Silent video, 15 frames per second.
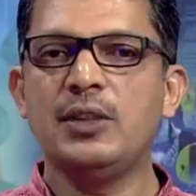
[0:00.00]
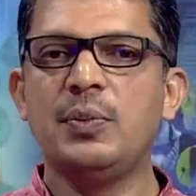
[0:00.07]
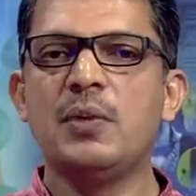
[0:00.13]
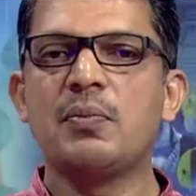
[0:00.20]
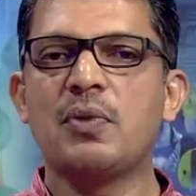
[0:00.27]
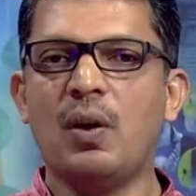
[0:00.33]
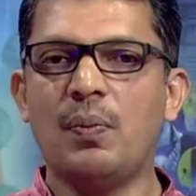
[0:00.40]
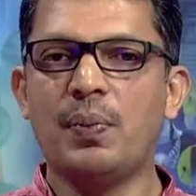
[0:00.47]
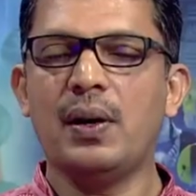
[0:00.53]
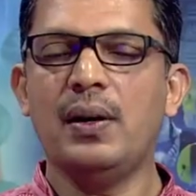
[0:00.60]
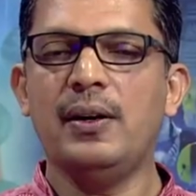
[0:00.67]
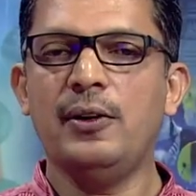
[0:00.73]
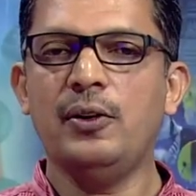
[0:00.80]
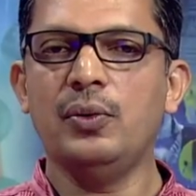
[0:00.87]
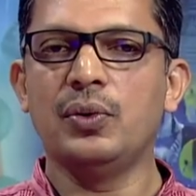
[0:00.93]
is being
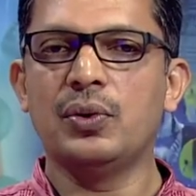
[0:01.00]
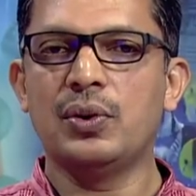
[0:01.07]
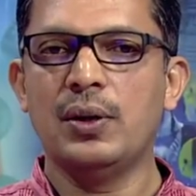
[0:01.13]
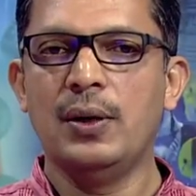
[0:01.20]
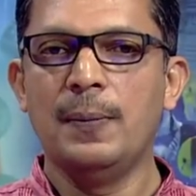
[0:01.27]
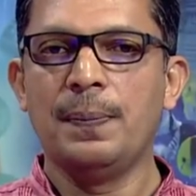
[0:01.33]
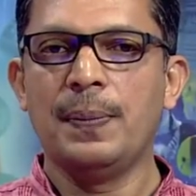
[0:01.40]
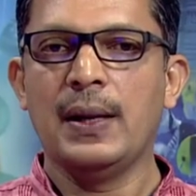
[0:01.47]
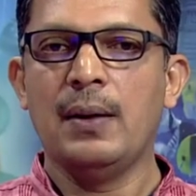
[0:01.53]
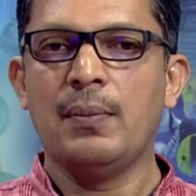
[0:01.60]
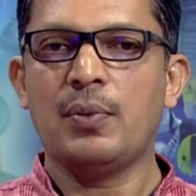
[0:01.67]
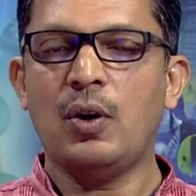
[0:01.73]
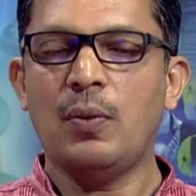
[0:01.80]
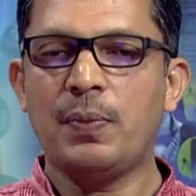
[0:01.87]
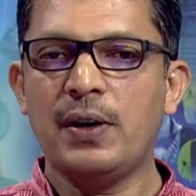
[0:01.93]
properly used,
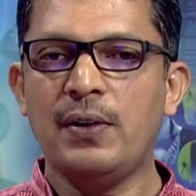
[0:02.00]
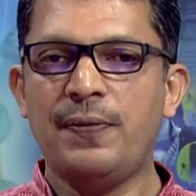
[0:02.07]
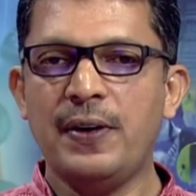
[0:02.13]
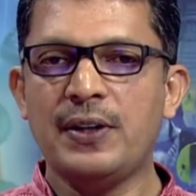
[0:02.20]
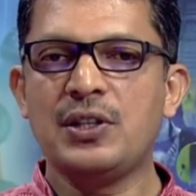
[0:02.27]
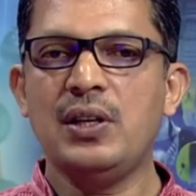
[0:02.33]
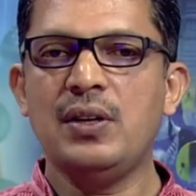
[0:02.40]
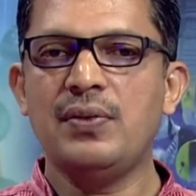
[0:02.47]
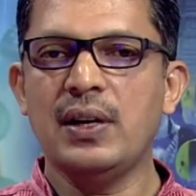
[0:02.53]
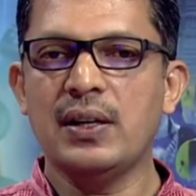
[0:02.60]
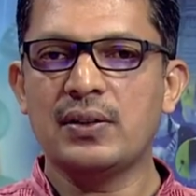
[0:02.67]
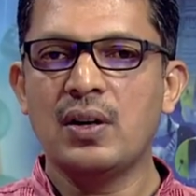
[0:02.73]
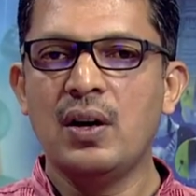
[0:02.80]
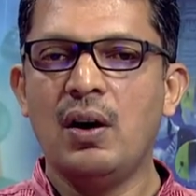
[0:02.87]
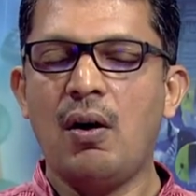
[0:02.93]
proper
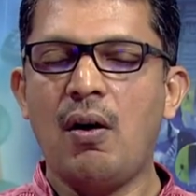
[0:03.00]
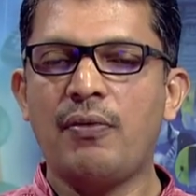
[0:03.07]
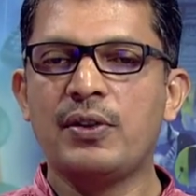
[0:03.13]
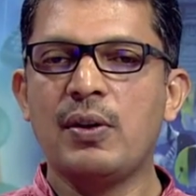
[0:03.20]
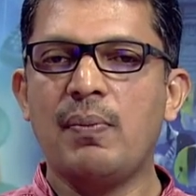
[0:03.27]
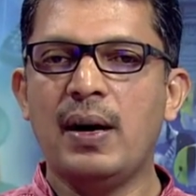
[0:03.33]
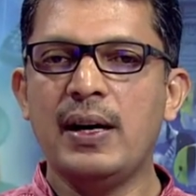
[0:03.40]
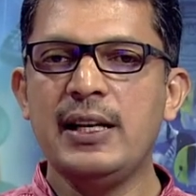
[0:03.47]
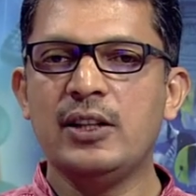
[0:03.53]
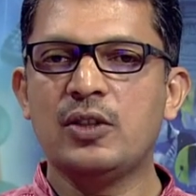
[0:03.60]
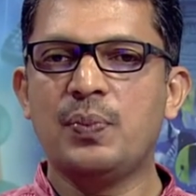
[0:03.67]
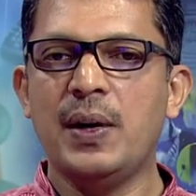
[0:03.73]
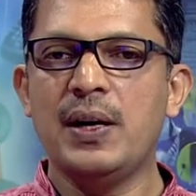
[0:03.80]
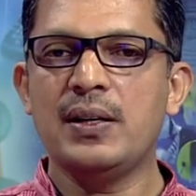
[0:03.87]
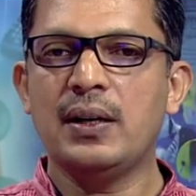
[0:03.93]
effectiveness of the
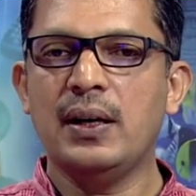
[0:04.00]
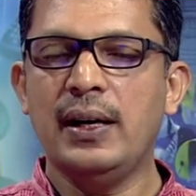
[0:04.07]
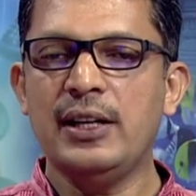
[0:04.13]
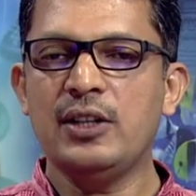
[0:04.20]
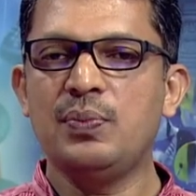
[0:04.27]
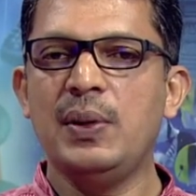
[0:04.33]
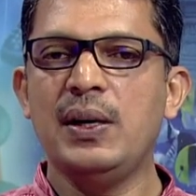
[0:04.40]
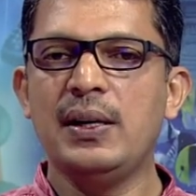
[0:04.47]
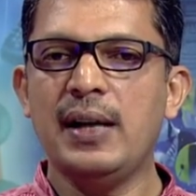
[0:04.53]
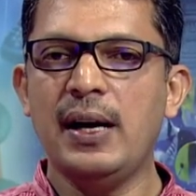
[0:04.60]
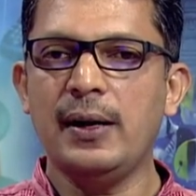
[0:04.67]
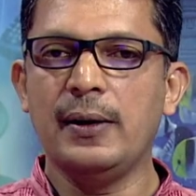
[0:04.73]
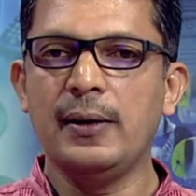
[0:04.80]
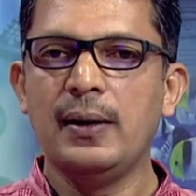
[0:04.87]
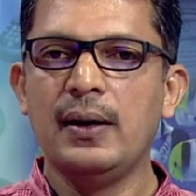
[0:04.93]
money spent is being
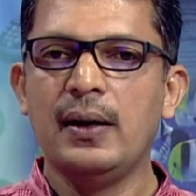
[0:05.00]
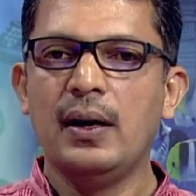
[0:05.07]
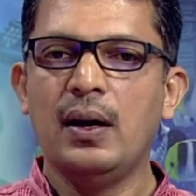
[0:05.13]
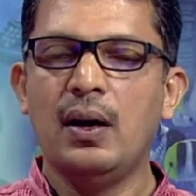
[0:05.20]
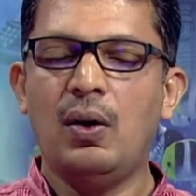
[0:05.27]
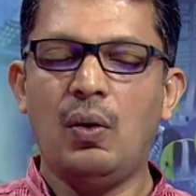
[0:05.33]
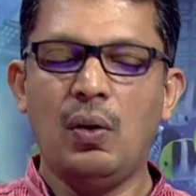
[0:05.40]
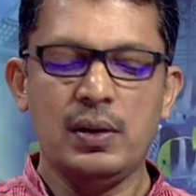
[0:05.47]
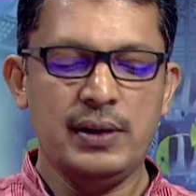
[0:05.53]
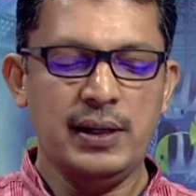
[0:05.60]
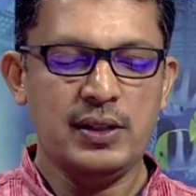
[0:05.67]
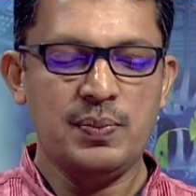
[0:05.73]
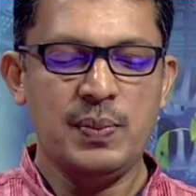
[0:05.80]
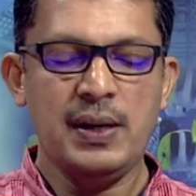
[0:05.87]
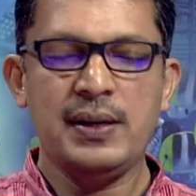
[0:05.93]
done all
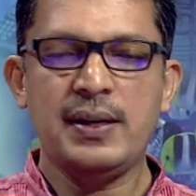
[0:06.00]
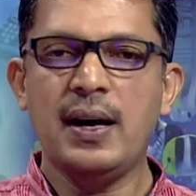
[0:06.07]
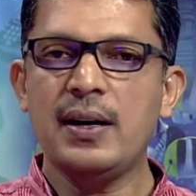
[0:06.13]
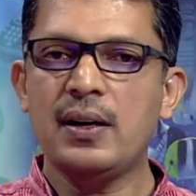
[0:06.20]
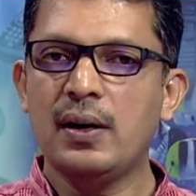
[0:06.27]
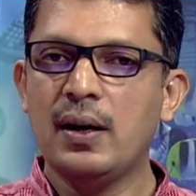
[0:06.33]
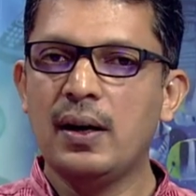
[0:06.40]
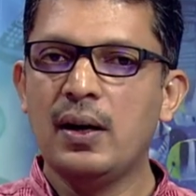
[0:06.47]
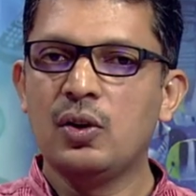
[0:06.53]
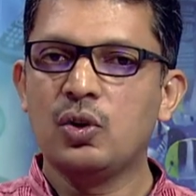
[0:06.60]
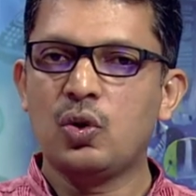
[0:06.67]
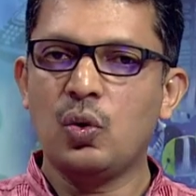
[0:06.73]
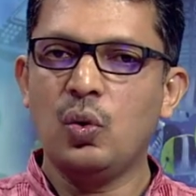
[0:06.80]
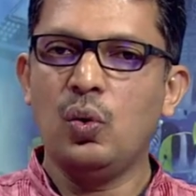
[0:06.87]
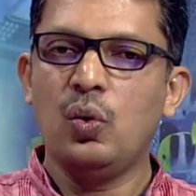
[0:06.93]
this being done
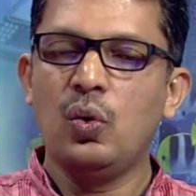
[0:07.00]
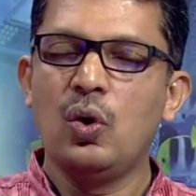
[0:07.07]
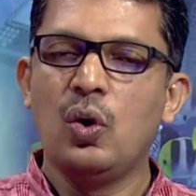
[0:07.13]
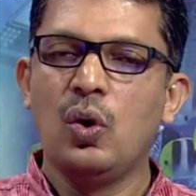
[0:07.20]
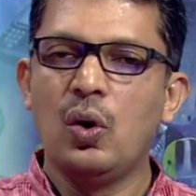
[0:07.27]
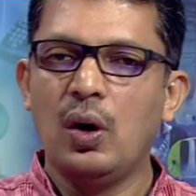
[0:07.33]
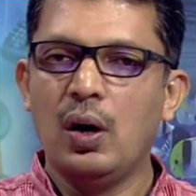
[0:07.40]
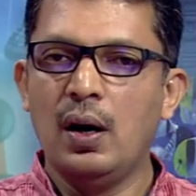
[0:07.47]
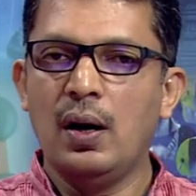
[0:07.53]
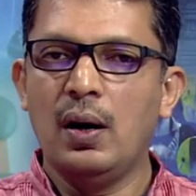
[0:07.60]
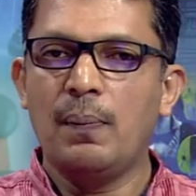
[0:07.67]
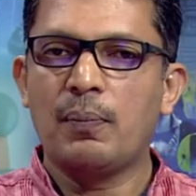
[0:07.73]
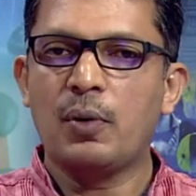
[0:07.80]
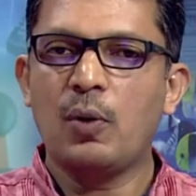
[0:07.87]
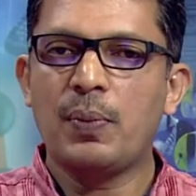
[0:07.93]
through
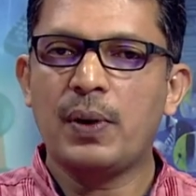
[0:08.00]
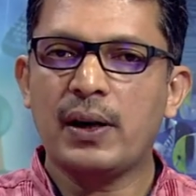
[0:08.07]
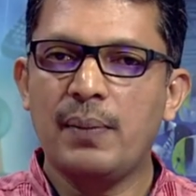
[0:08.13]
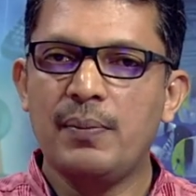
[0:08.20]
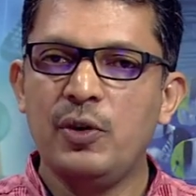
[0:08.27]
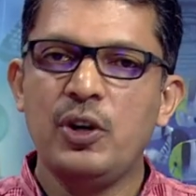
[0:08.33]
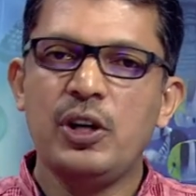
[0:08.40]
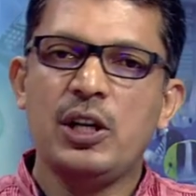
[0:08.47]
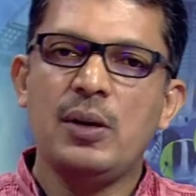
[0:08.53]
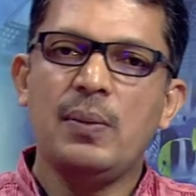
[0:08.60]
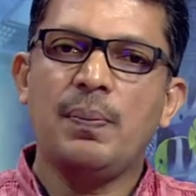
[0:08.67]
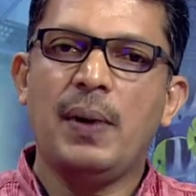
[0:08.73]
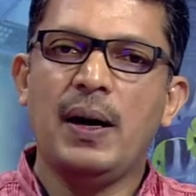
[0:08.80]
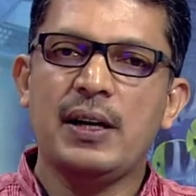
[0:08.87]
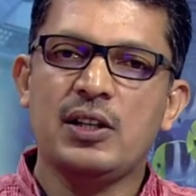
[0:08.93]
uh, proper
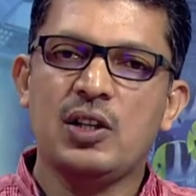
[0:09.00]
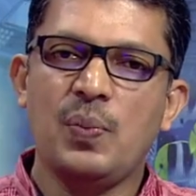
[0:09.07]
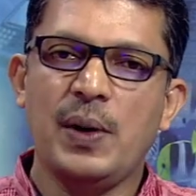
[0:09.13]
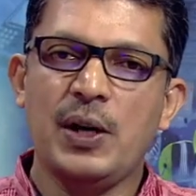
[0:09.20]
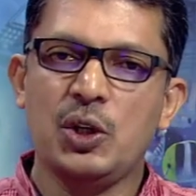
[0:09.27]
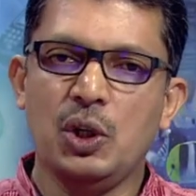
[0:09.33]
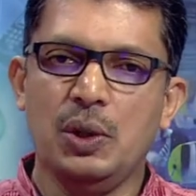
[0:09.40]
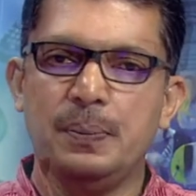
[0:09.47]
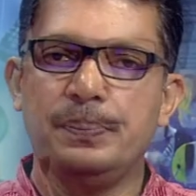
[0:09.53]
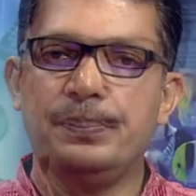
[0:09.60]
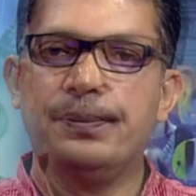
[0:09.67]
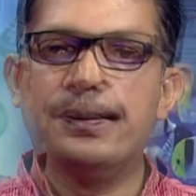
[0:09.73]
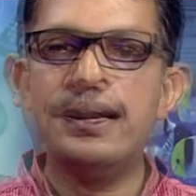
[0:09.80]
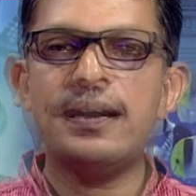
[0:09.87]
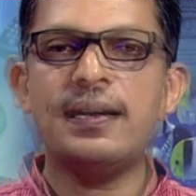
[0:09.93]
community participation.
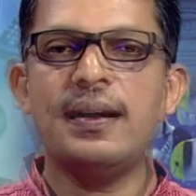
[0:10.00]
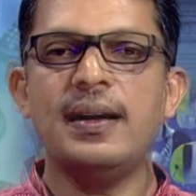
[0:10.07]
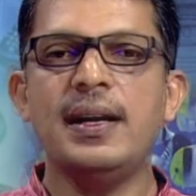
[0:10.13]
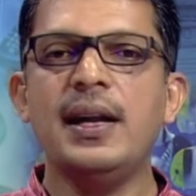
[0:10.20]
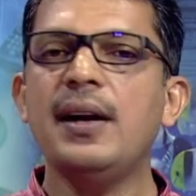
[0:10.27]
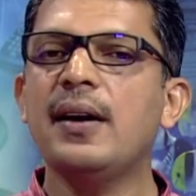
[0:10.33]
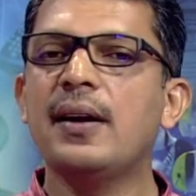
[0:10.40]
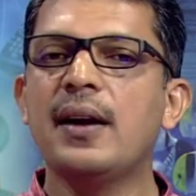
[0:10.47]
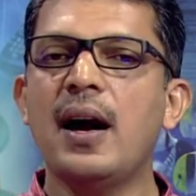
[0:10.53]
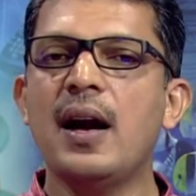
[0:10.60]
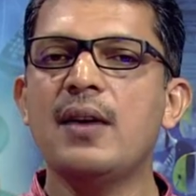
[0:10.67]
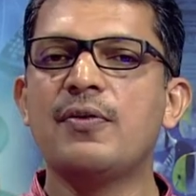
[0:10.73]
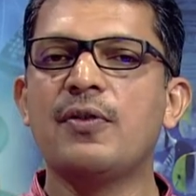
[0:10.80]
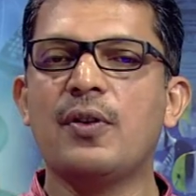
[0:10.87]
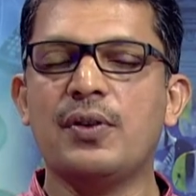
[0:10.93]
A running
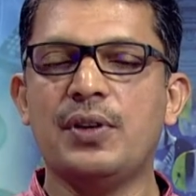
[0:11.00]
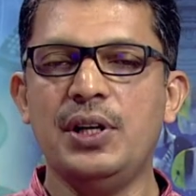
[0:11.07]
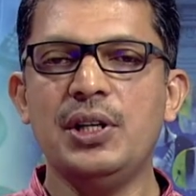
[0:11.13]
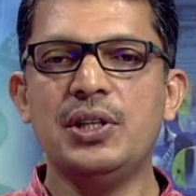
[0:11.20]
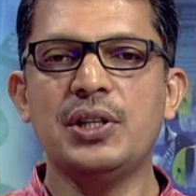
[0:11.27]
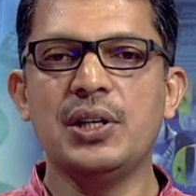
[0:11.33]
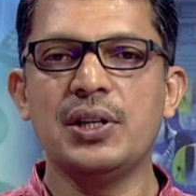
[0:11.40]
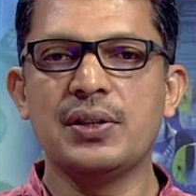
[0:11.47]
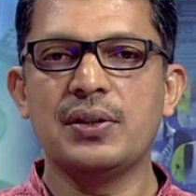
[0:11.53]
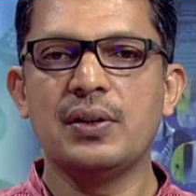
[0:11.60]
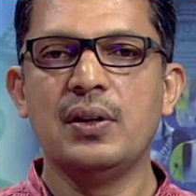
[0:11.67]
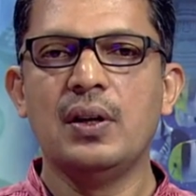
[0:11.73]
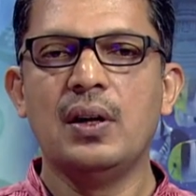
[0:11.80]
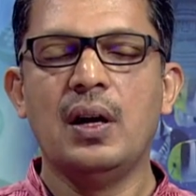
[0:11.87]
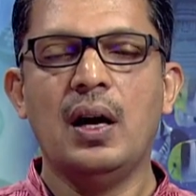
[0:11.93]
grant for teachers